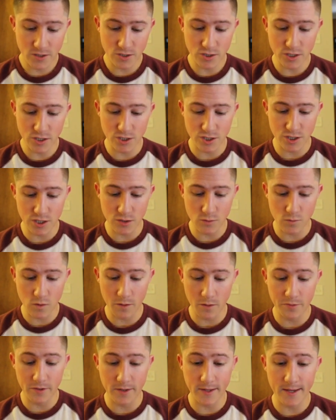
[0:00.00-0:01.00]
GG,
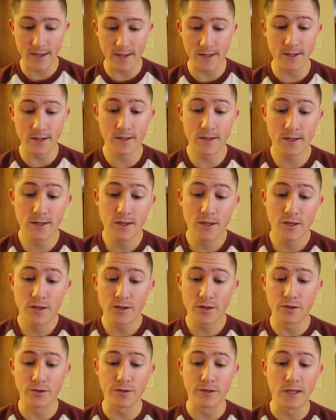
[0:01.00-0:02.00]
well played.
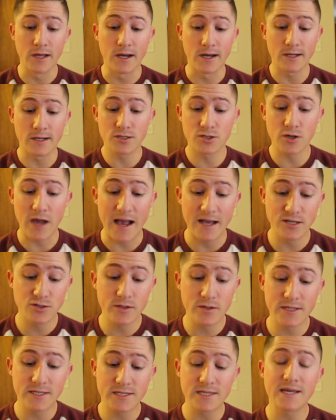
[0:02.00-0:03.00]
Good luck. So as
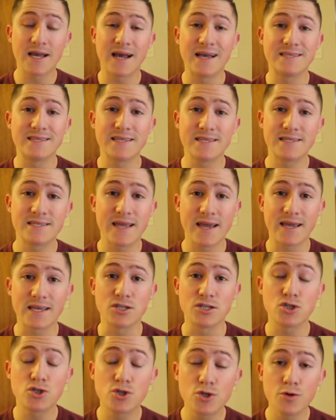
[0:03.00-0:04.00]
you can see, guys, this deck
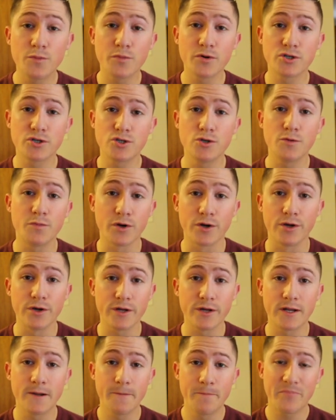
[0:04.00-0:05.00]
is super, super
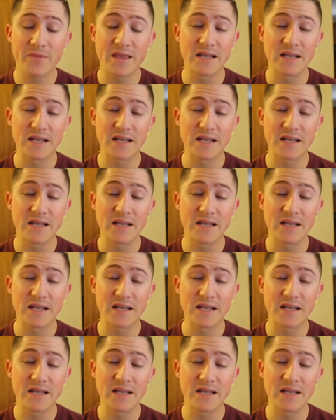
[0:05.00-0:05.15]
good.